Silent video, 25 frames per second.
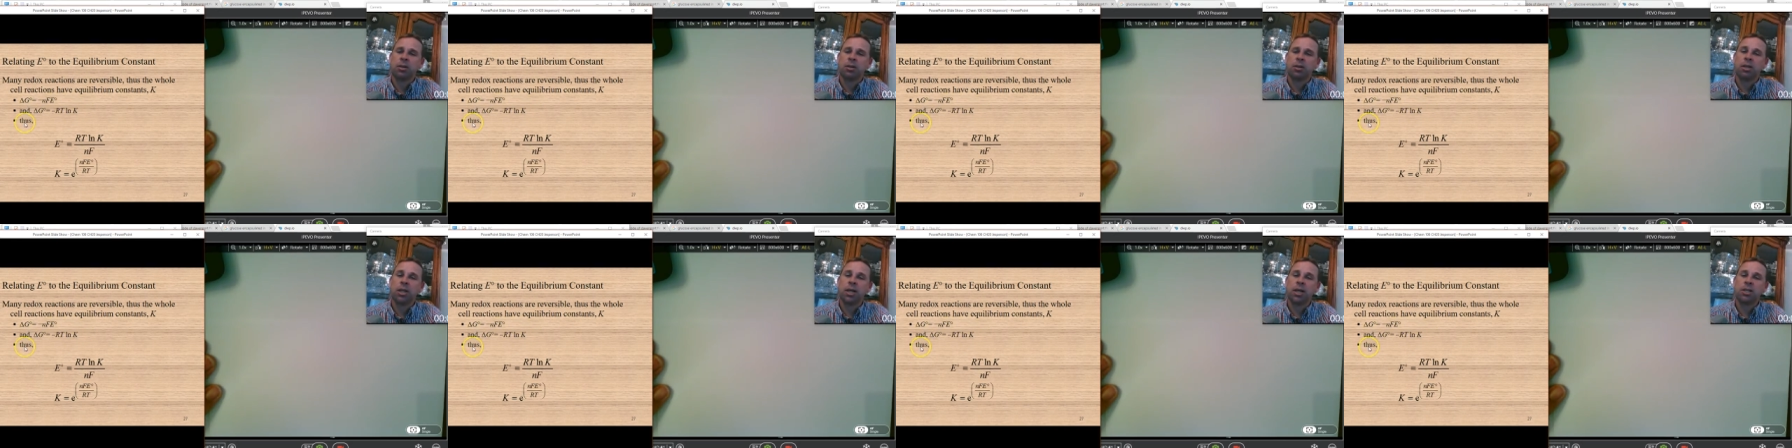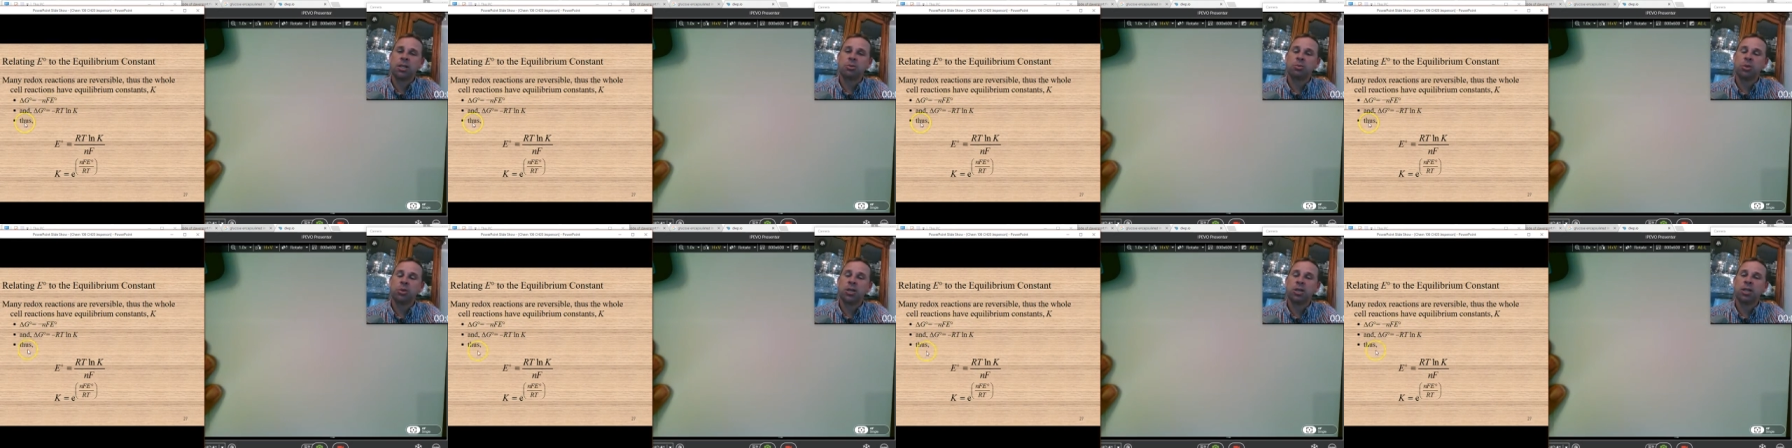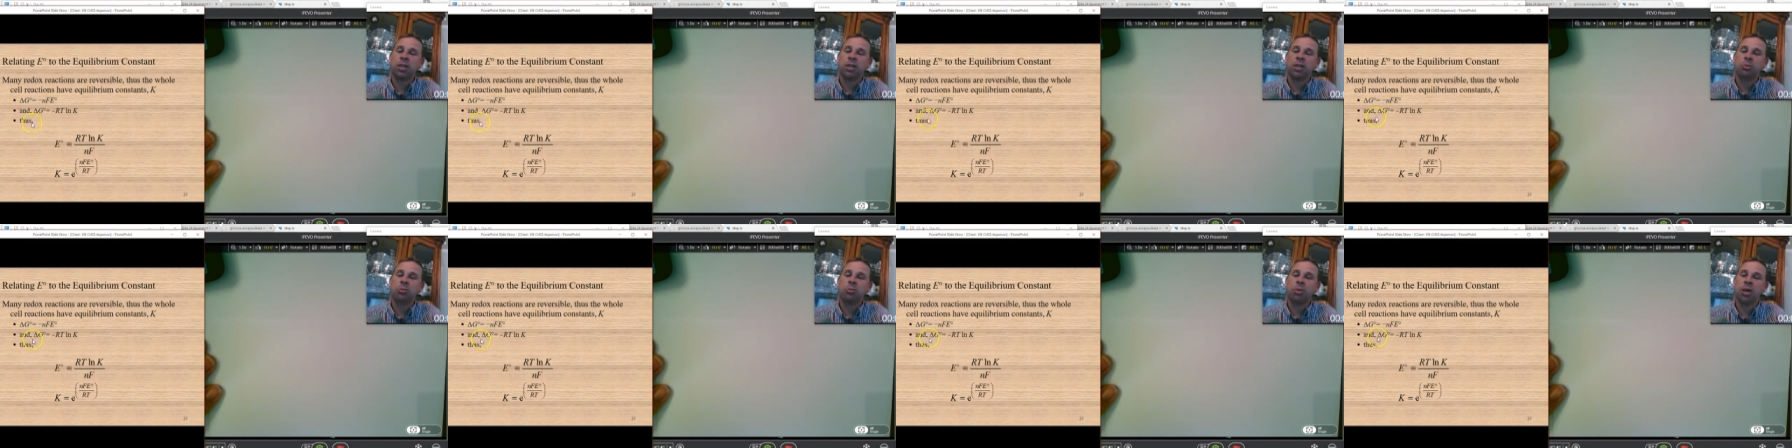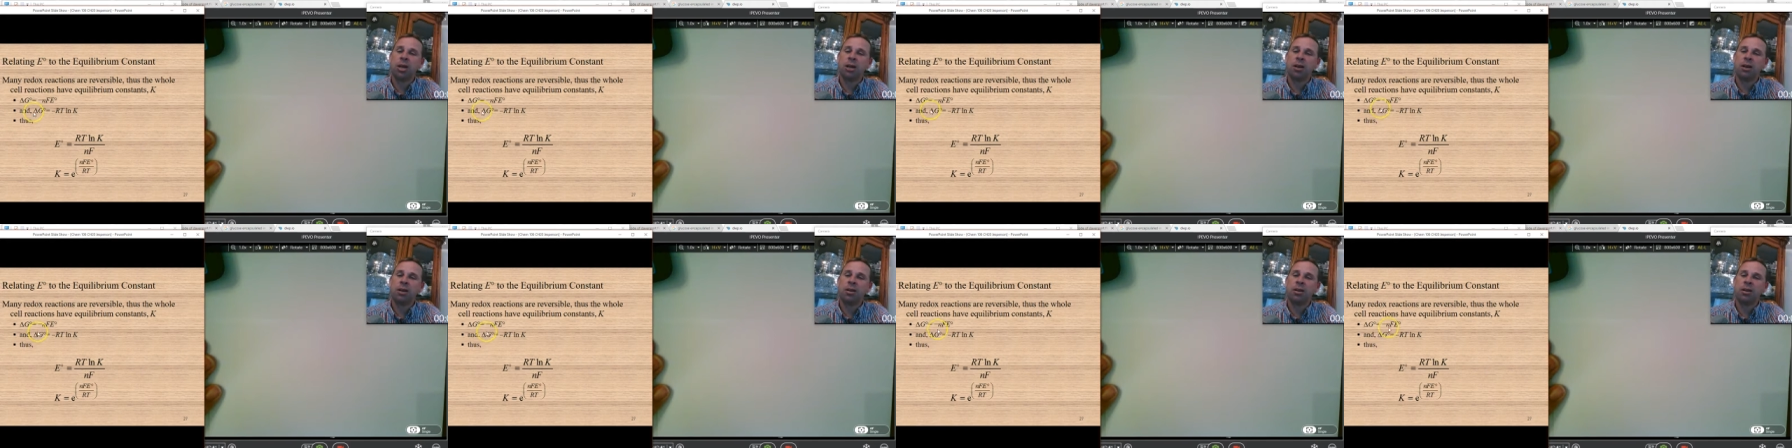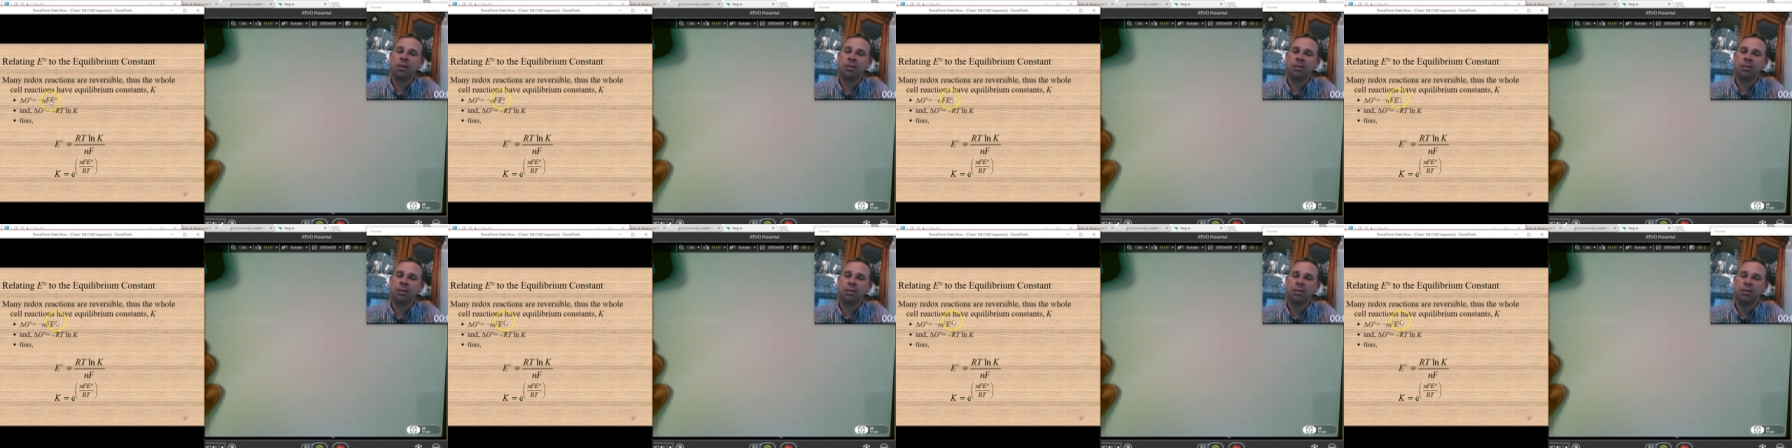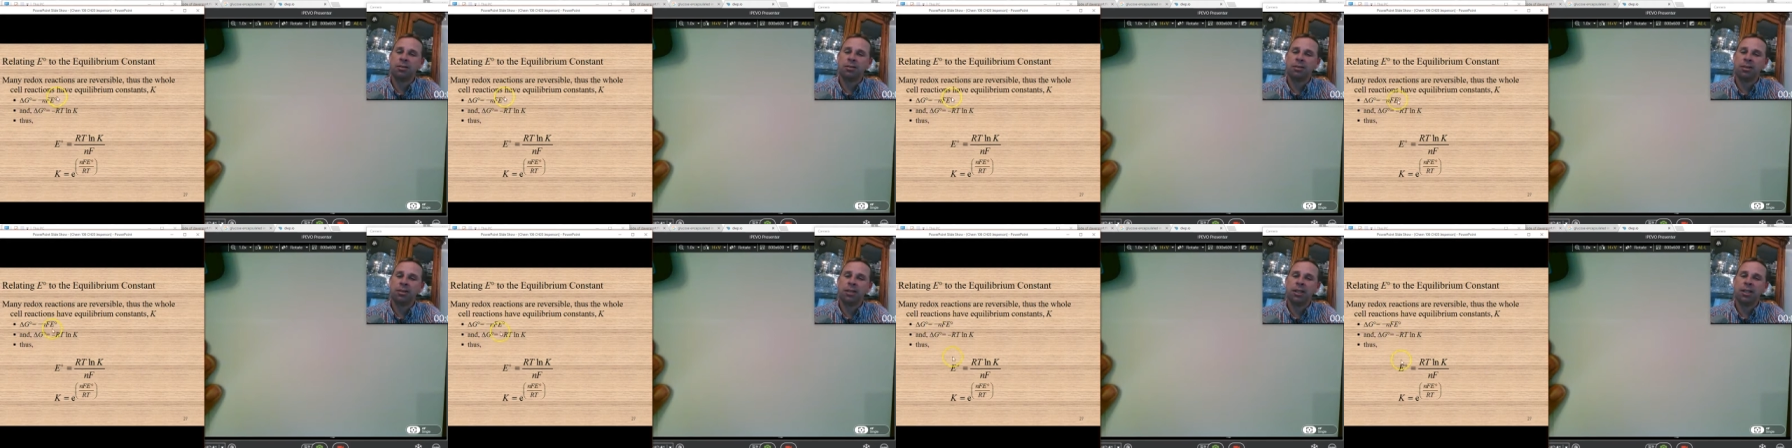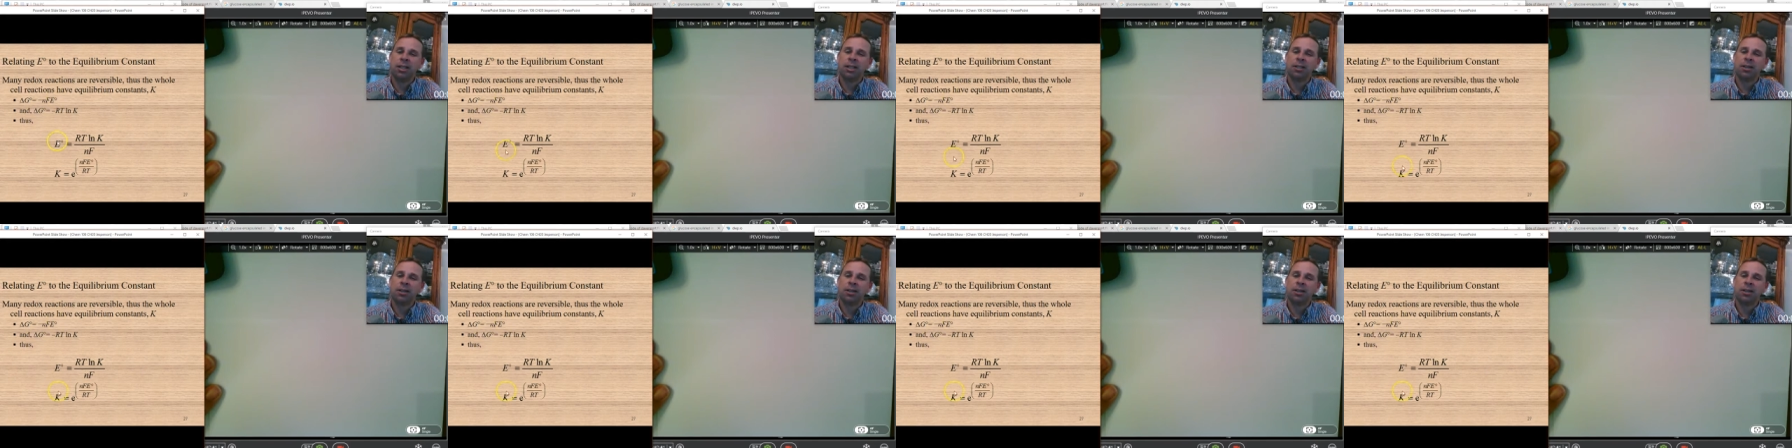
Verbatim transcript: Thus, we can compare E